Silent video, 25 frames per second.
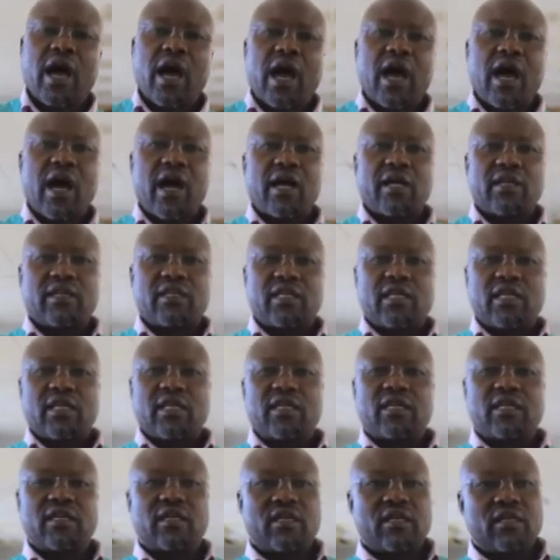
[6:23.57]
And
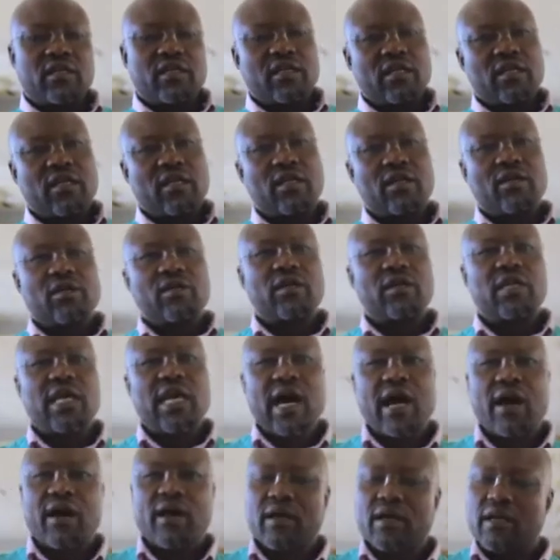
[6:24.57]
there
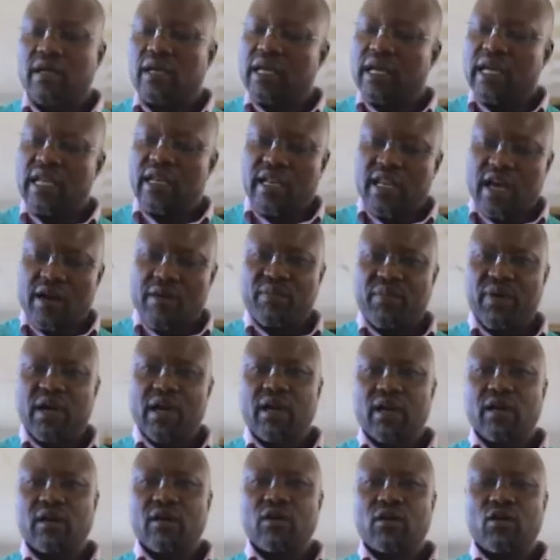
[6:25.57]
are a
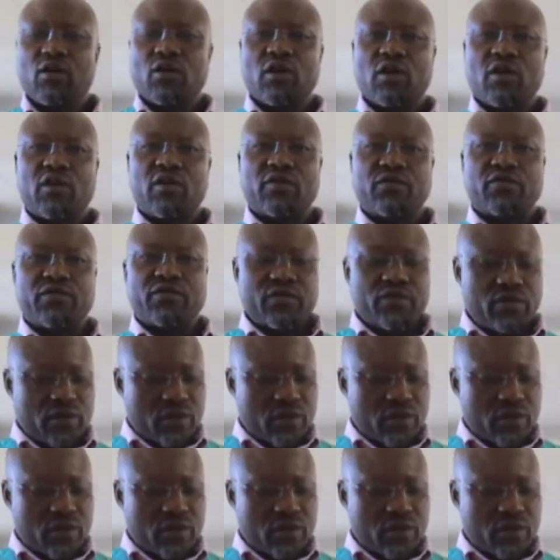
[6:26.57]
number of